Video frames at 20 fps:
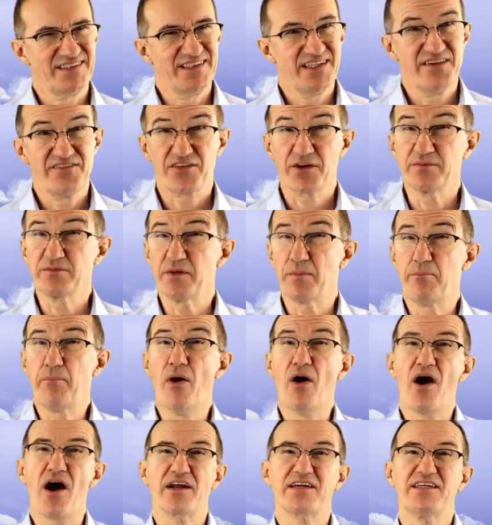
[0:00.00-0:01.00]
from the
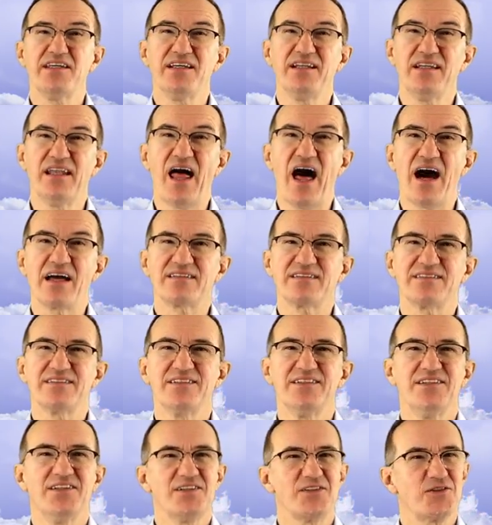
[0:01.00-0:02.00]
parking lot
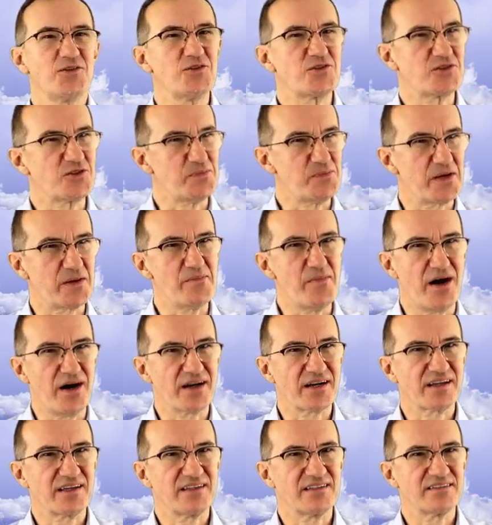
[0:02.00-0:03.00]
to
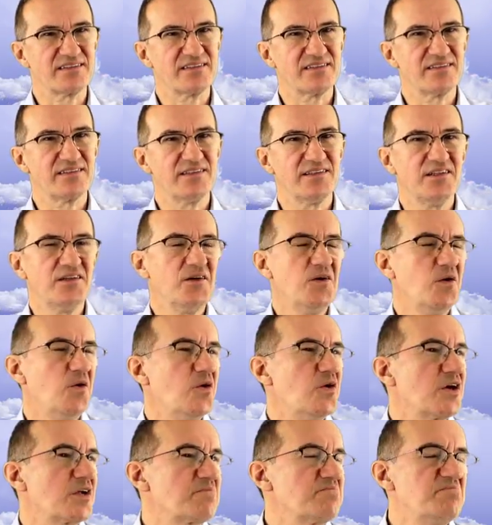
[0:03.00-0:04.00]
supermarket,
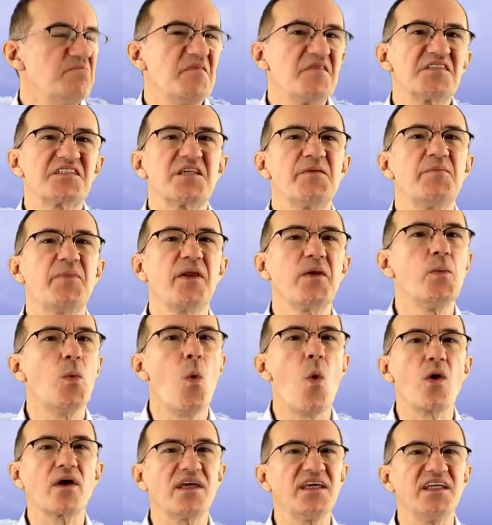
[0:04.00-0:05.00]
or simply
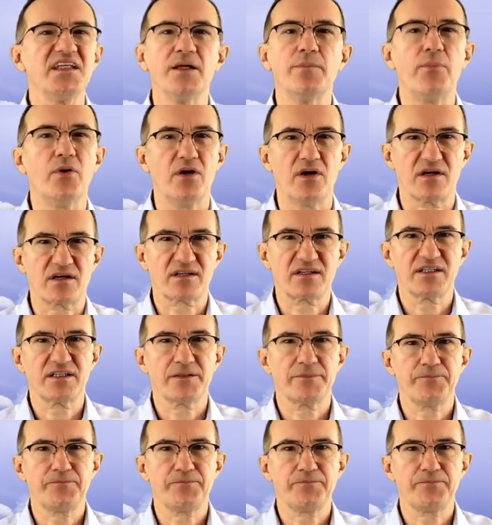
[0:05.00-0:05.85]
walking in a park.